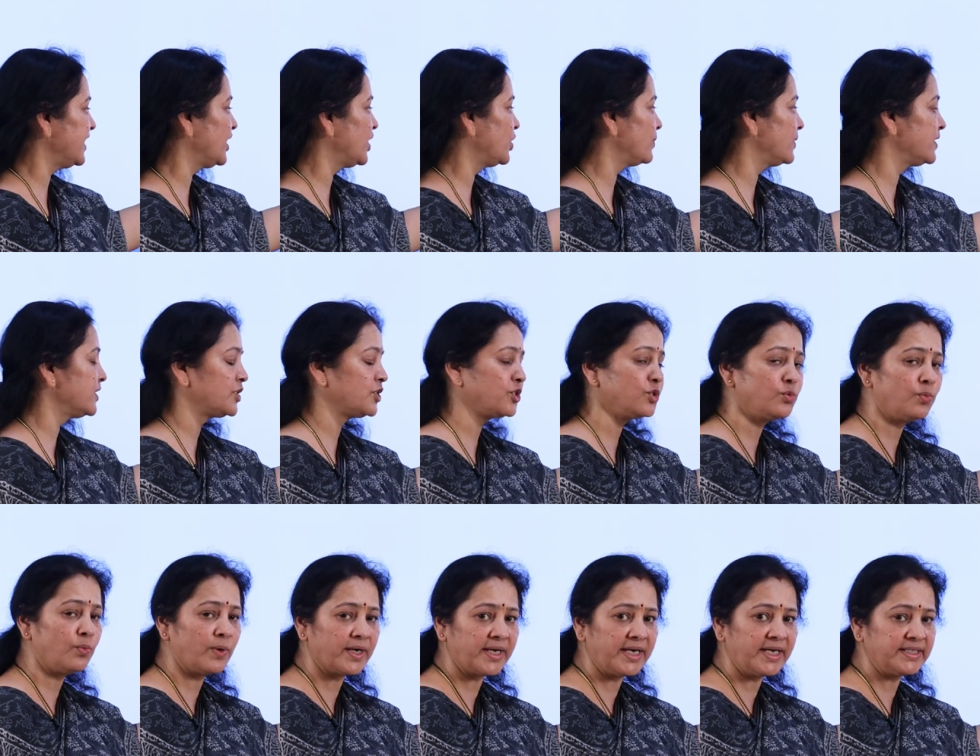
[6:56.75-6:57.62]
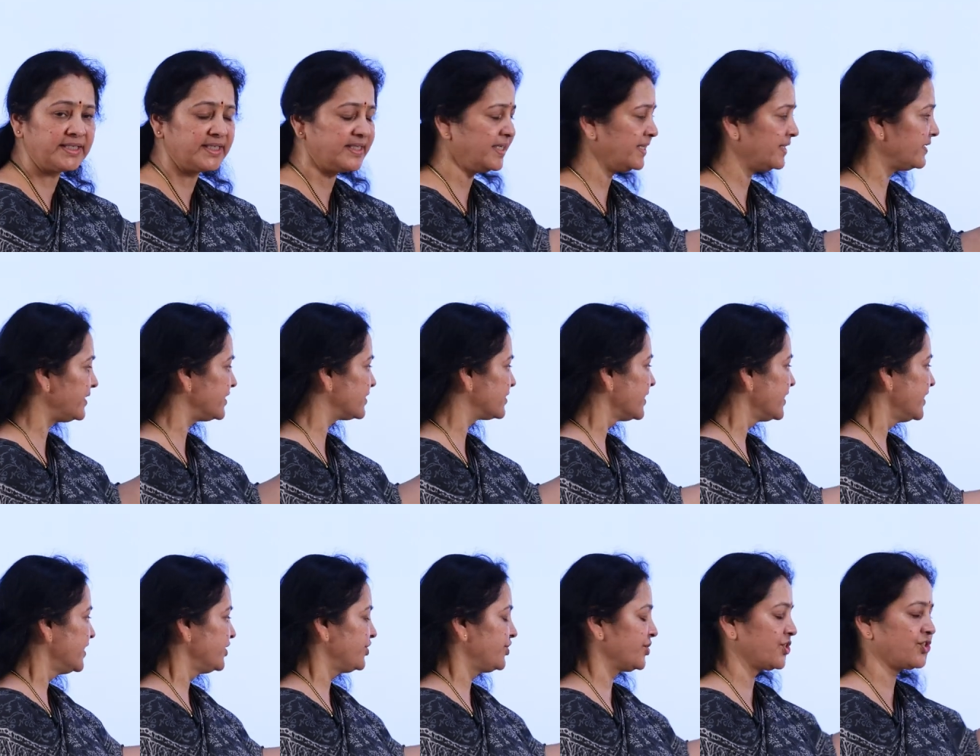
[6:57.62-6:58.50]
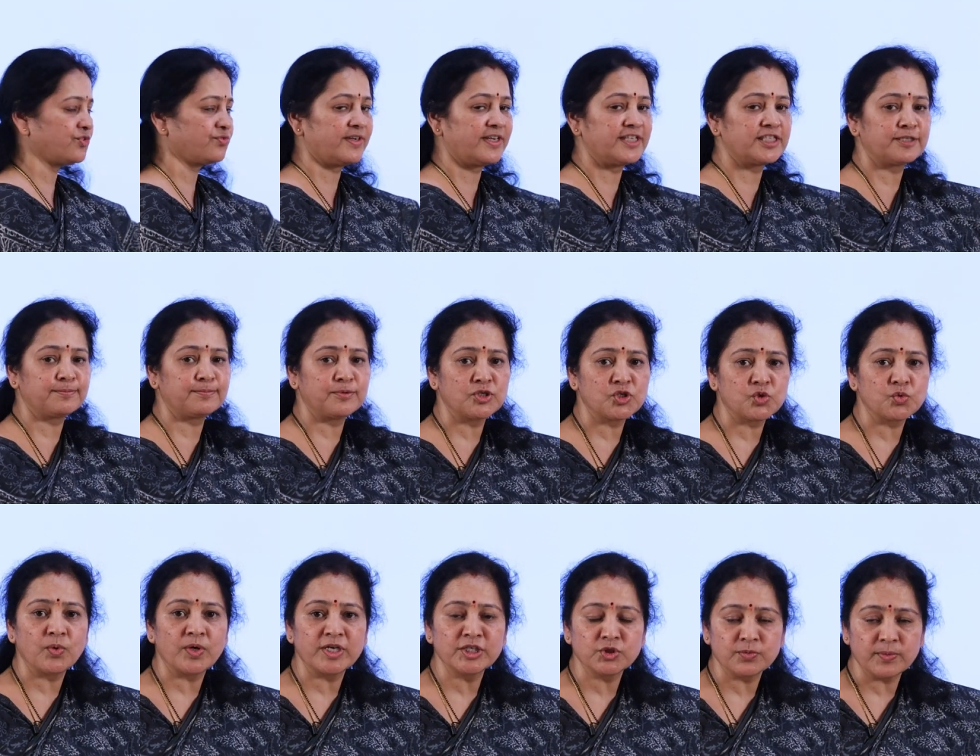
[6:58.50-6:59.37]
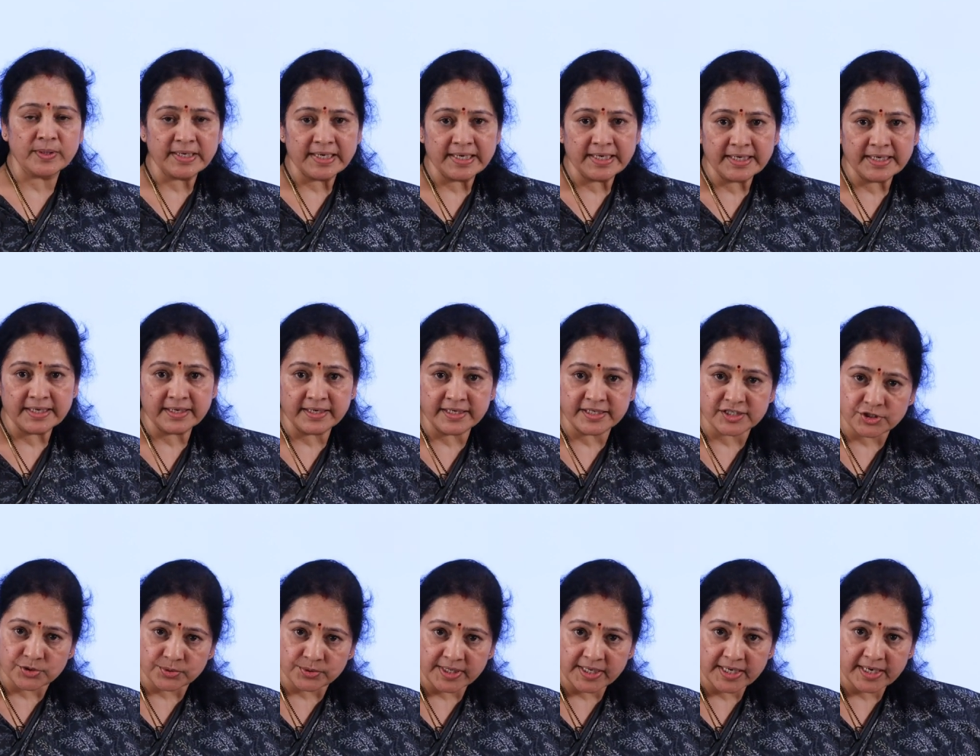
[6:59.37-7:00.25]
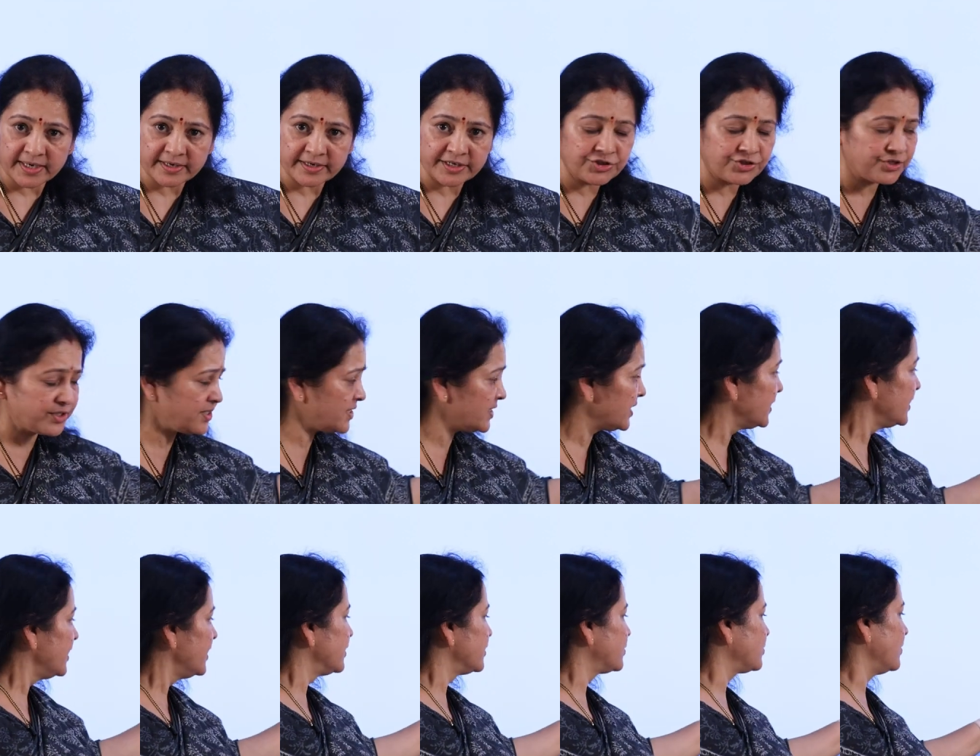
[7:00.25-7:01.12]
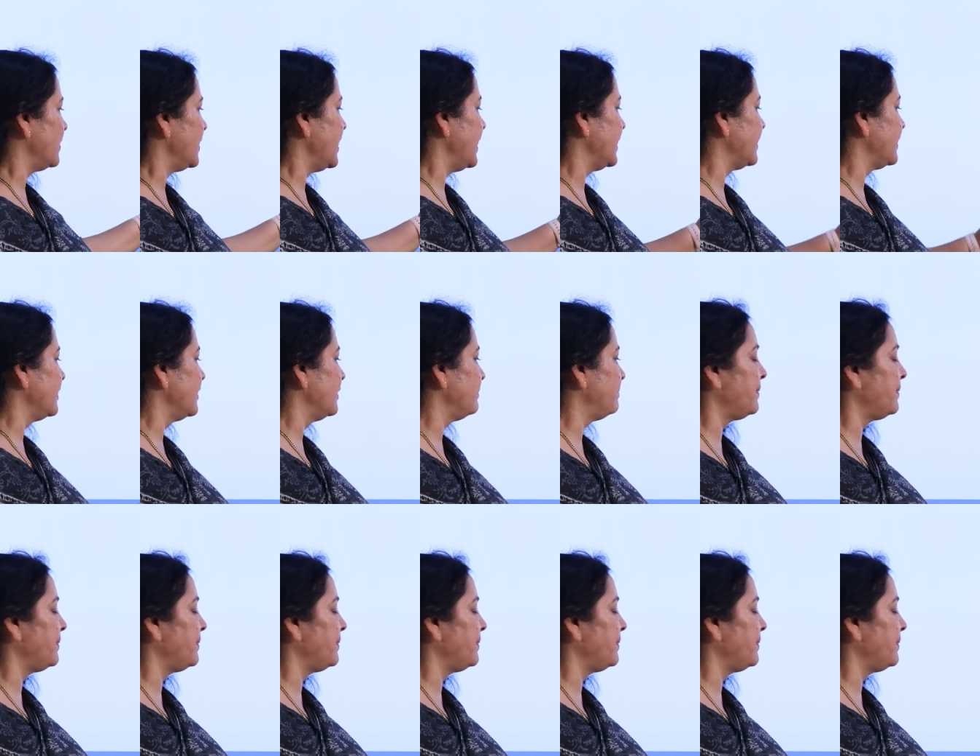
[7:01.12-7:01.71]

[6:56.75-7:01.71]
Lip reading: equals to 180 degrees. Just transpose 120 degrees to the RHS. So angle